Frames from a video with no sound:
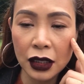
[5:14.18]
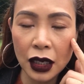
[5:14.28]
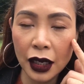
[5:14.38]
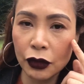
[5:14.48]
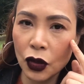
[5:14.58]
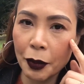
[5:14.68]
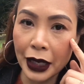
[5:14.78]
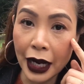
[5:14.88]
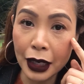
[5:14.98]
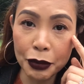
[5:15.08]
I don't know, but I
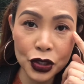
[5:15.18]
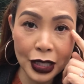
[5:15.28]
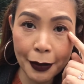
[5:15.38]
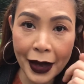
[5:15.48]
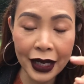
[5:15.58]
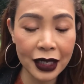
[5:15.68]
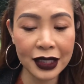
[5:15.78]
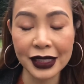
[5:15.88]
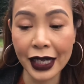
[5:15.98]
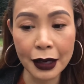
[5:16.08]
got to push that back in
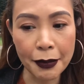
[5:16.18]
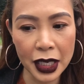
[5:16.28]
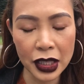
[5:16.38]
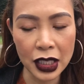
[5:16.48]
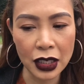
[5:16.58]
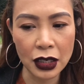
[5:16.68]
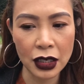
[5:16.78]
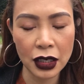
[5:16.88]
because I got a month here.